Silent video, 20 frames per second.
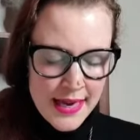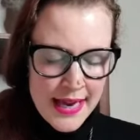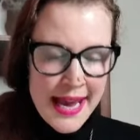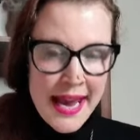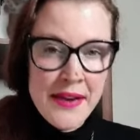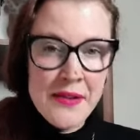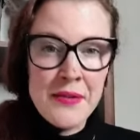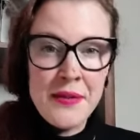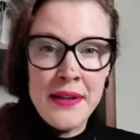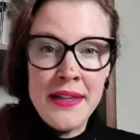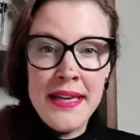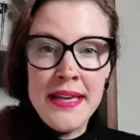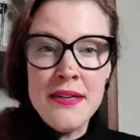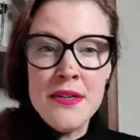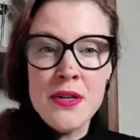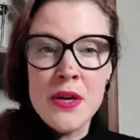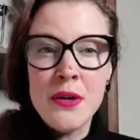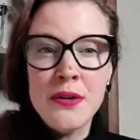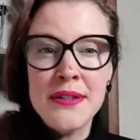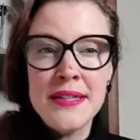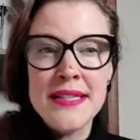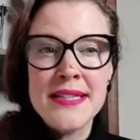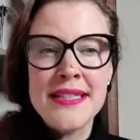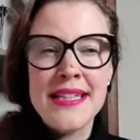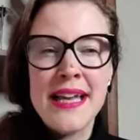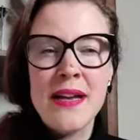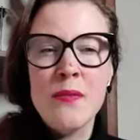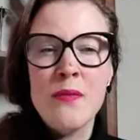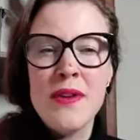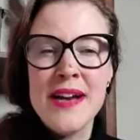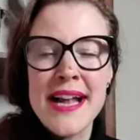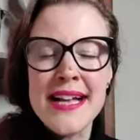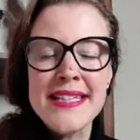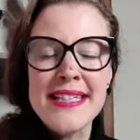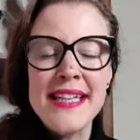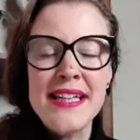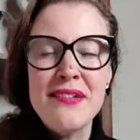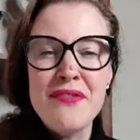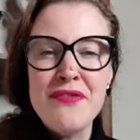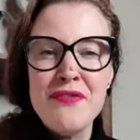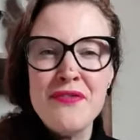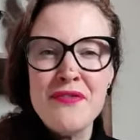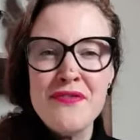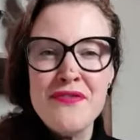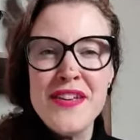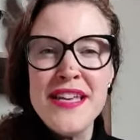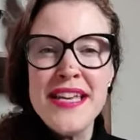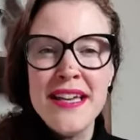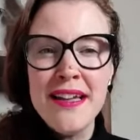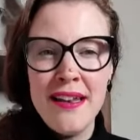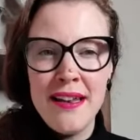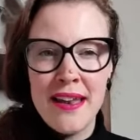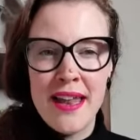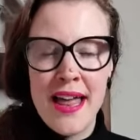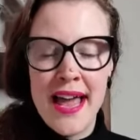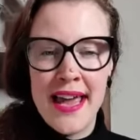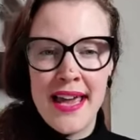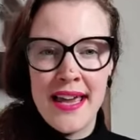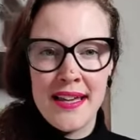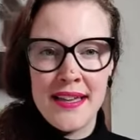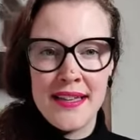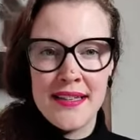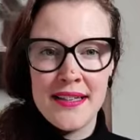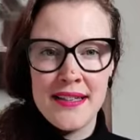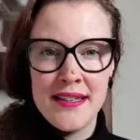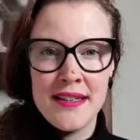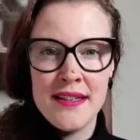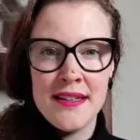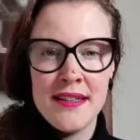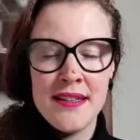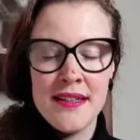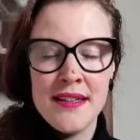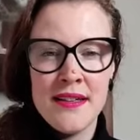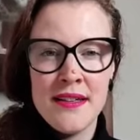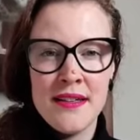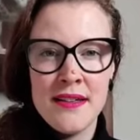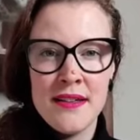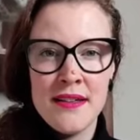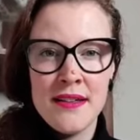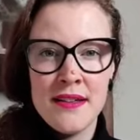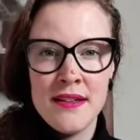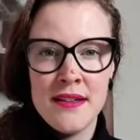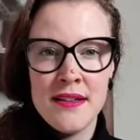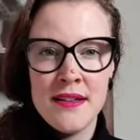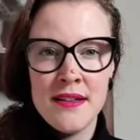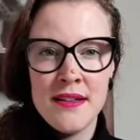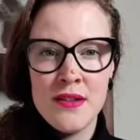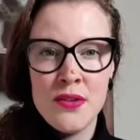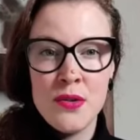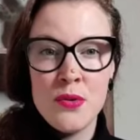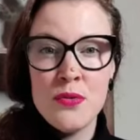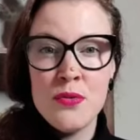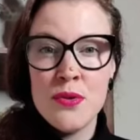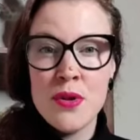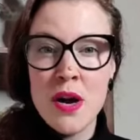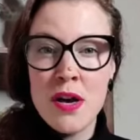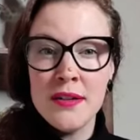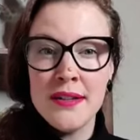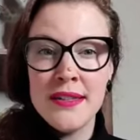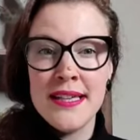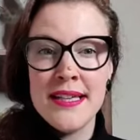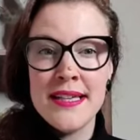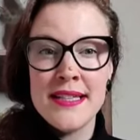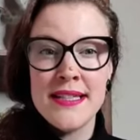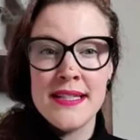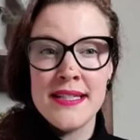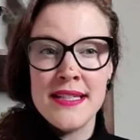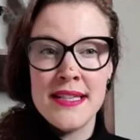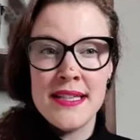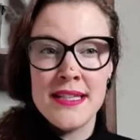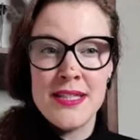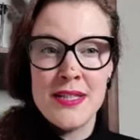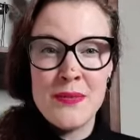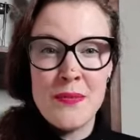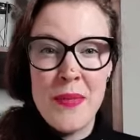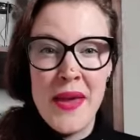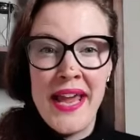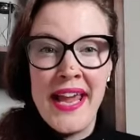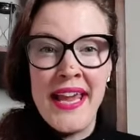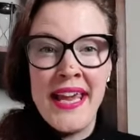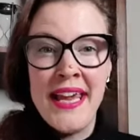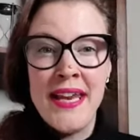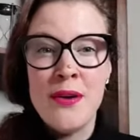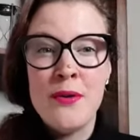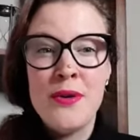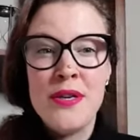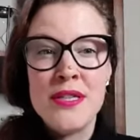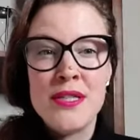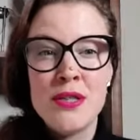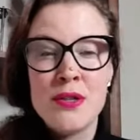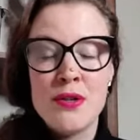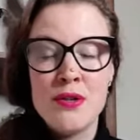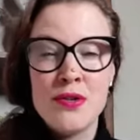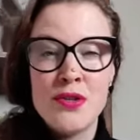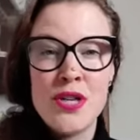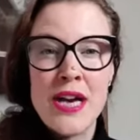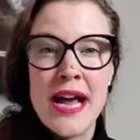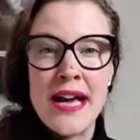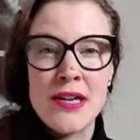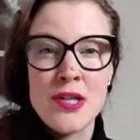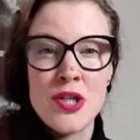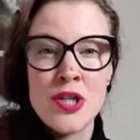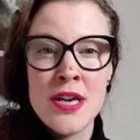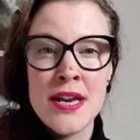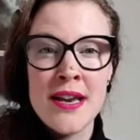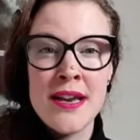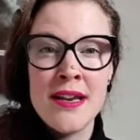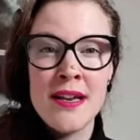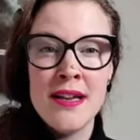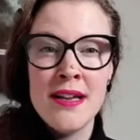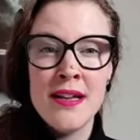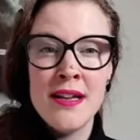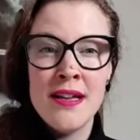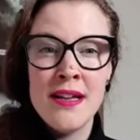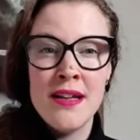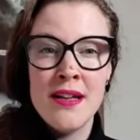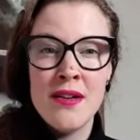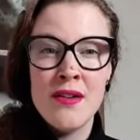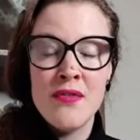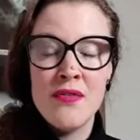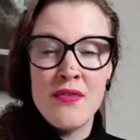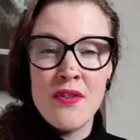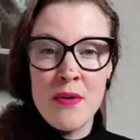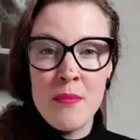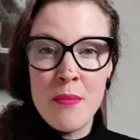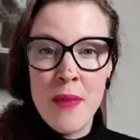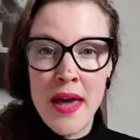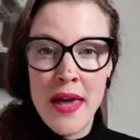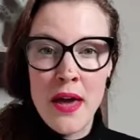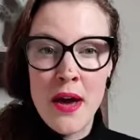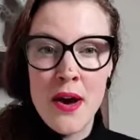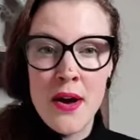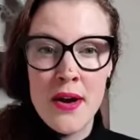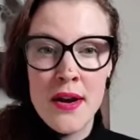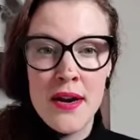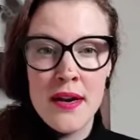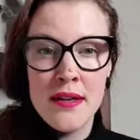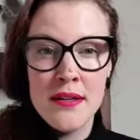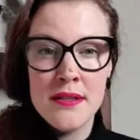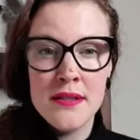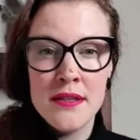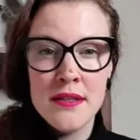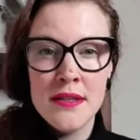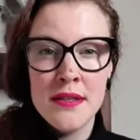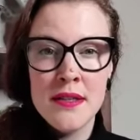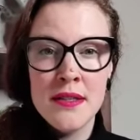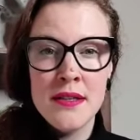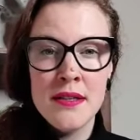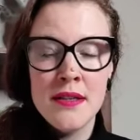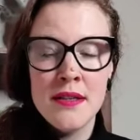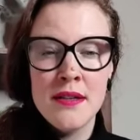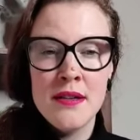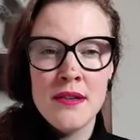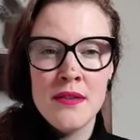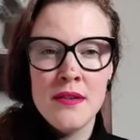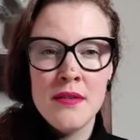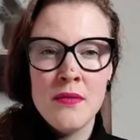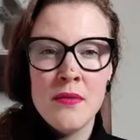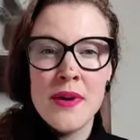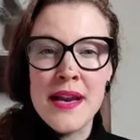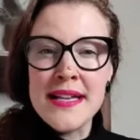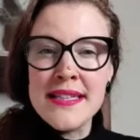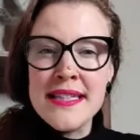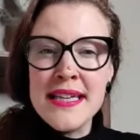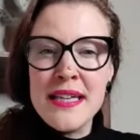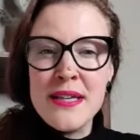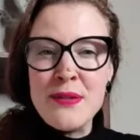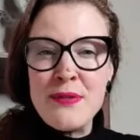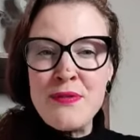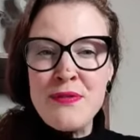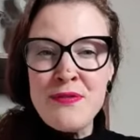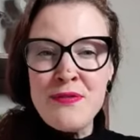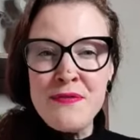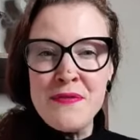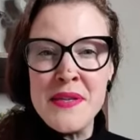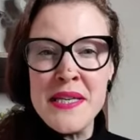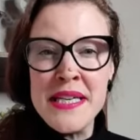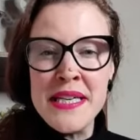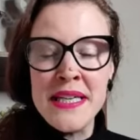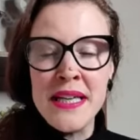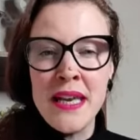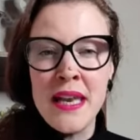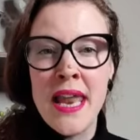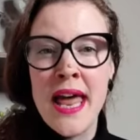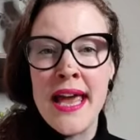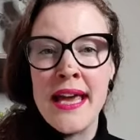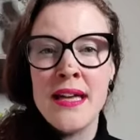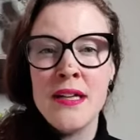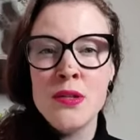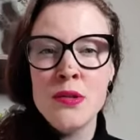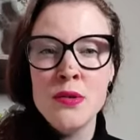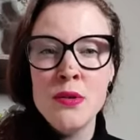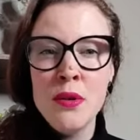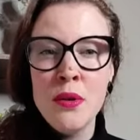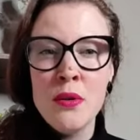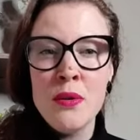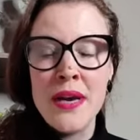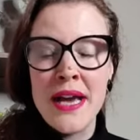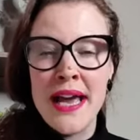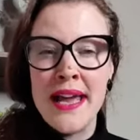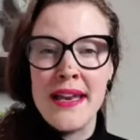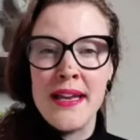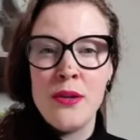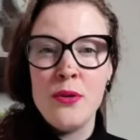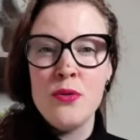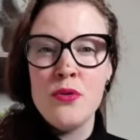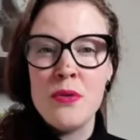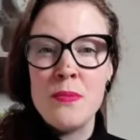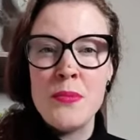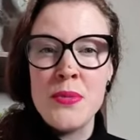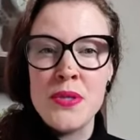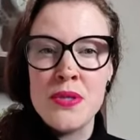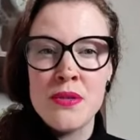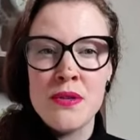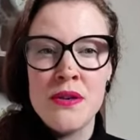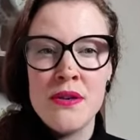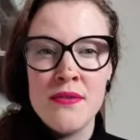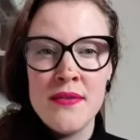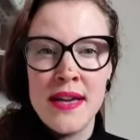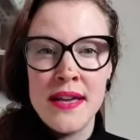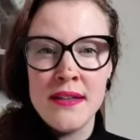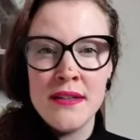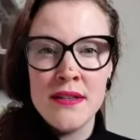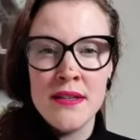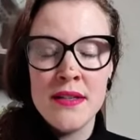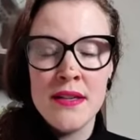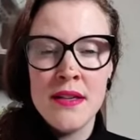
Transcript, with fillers: And really noticing what does it feel like to notice this pain or this contraction from my heart? What does it feel like to look at it, to observe it